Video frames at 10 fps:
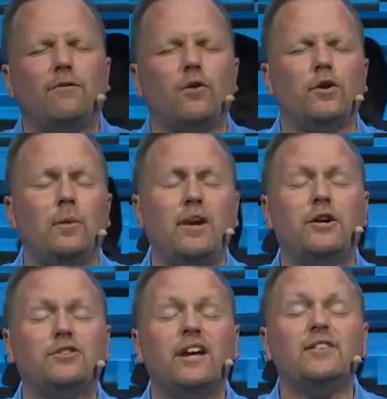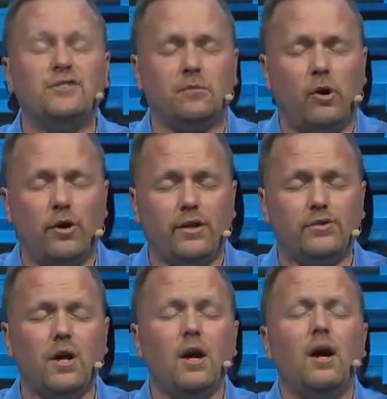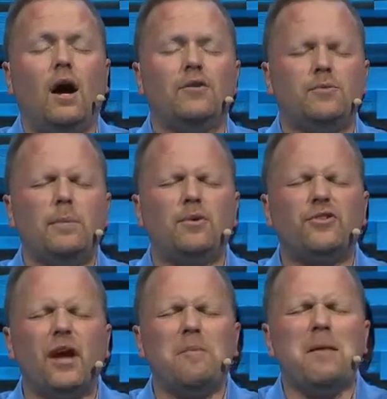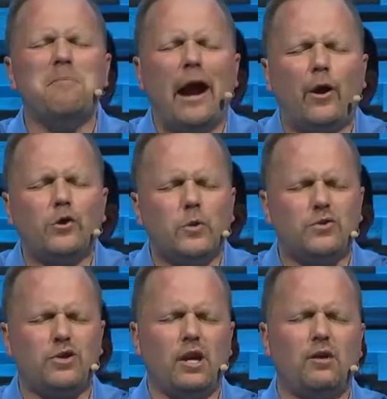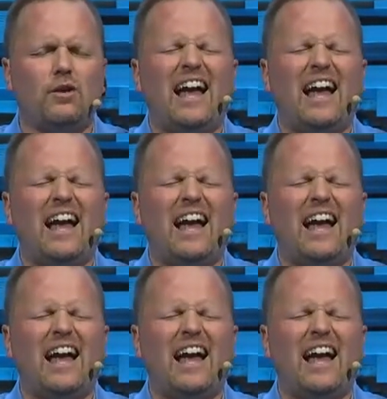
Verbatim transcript: Lord, that we'd hear testimonies of people saying, My marriage was healed.